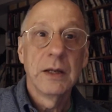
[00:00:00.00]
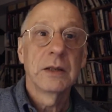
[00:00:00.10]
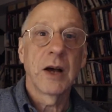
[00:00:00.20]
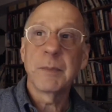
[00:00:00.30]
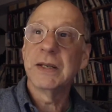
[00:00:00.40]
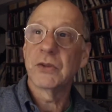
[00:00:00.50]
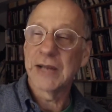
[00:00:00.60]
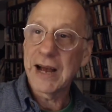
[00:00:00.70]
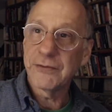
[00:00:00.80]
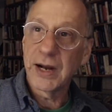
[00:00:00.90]
companies are
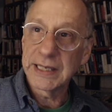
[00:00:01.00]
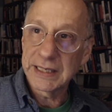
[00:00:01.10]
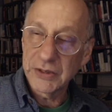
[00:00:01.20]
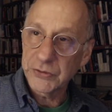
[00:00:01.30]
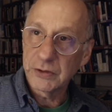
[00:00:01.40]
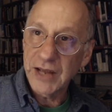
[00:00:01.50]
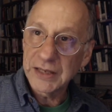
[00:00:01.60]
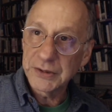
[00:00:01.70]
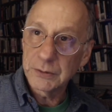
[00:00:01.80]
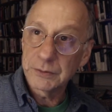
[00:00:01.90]
now finding additional
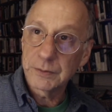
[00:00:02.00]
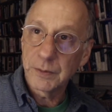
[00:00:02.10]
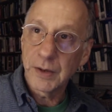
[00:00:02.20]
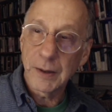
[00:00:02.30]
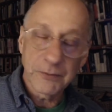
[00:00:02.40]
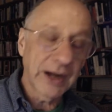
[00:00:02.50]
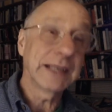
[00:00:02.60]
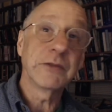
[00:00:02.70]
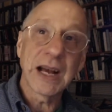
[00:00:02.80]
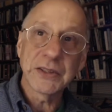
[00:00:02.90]
value,
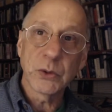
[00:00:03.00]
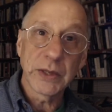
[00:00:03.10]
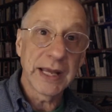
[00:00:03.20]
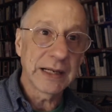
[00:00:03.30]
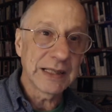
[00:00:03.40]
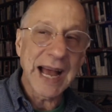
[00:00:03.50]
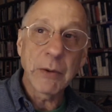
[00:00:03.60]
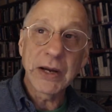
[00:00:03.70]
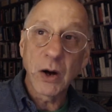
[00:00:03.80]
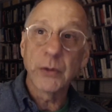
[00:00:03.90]
finding value in
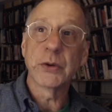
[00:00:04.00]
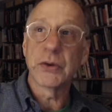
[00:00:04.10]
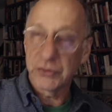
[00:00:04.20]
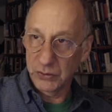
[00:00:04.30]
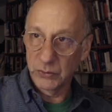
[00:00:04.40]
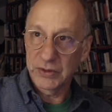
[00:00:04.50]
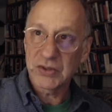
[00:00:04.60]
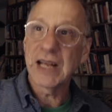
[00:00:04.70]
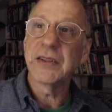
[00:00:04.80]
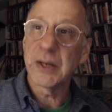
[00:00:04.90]
allowing others to
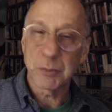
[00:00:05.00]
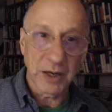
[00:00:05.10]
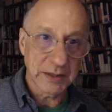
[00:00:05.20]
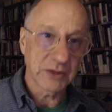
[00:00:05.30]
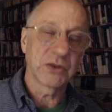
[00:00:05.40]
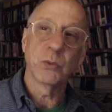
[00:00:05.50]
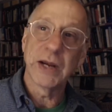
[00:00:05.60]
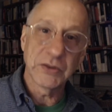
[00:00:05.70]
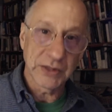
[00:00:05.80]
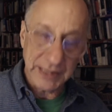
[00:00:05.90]
extend their products in
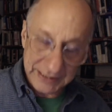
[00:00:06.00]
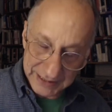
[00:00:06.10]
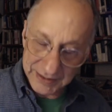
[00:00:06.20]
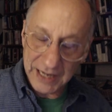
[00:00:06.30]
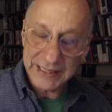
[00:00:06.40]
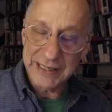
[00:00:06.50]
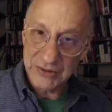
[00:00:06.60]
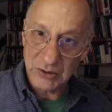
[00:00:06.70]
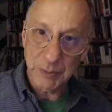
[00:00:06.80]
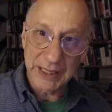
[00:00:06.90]
ways that they did not
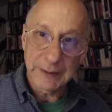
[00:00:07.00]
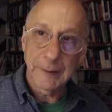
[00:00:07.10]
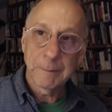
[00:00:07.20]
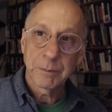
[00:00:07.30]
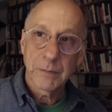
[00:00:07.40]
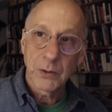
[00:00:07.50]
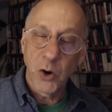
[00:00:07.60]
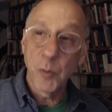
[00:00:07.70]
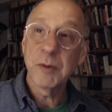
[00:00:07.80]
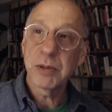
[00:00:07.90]
anticipate.
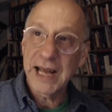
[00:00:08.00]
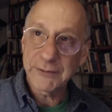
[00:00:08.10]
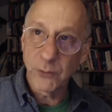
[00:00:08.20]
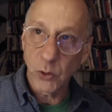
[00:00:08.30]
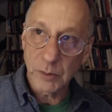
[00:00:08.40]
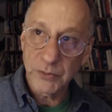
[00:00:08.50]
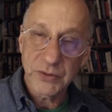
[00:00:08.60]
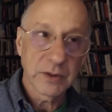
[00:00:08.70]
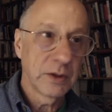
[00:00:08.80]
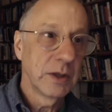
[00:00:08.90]
Open
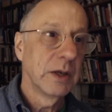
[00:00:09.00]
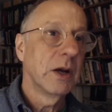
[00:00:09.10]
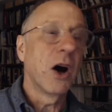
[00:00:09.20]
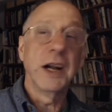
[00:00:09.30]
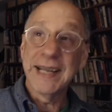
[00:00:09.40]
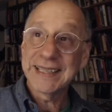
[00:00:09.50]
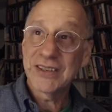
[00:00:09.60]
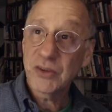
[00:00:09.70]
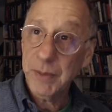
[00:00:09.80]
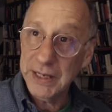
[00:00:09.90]
platforms,
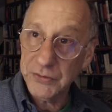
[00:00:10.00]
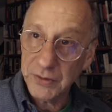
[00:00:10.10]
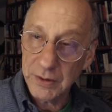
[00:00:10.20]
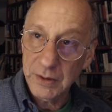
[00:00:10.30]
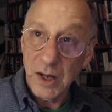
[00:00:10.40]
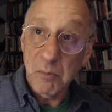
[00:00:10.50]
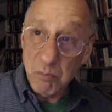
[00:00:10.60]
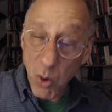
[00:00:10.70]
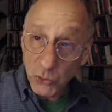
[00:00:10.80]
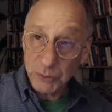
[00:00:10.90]
unanticipation,
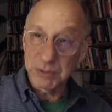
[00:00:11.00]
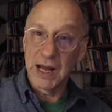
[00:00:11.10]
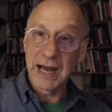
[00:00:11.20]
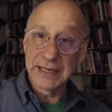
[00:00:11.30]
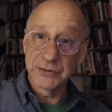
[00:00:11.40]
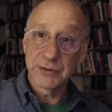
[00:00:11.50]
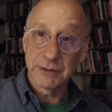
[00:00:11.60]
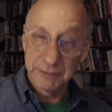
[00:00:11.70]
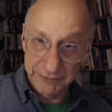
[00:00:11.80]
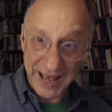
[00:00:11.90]
multiplies
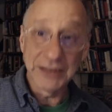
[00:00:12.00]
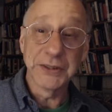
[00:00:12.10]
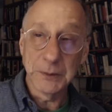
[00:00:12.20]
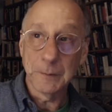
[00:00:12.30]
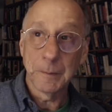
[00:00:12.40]
value.